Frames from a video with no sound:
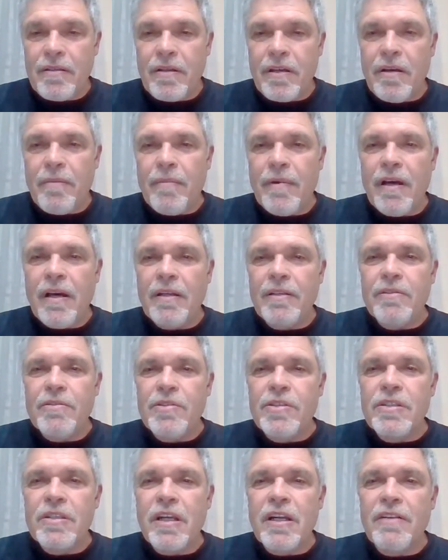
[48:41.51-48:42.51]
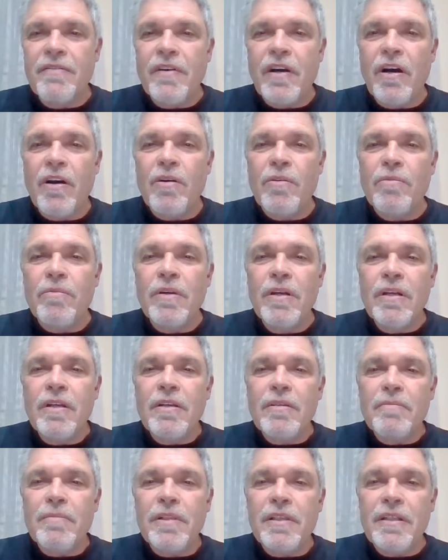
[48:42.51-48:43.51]
Come on, you son of a. Oh,
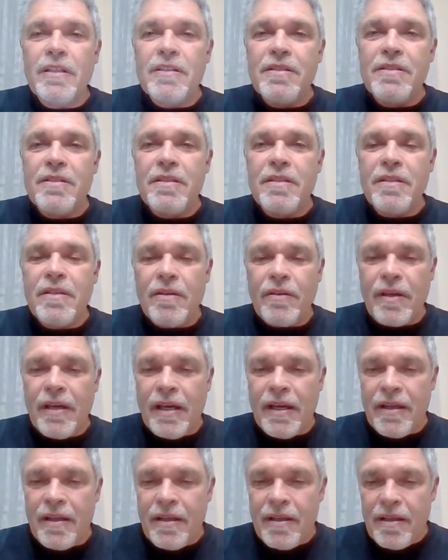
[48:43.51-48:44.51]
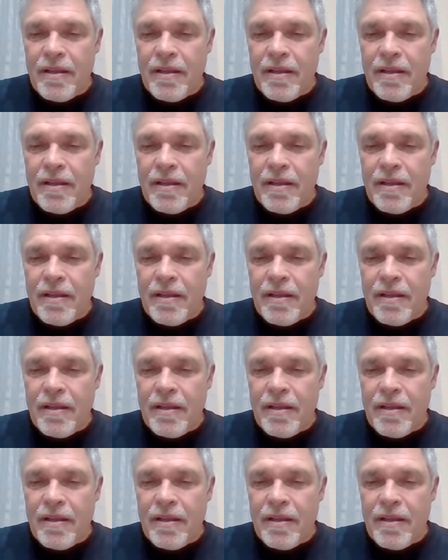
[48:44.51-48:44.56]
please. Okay.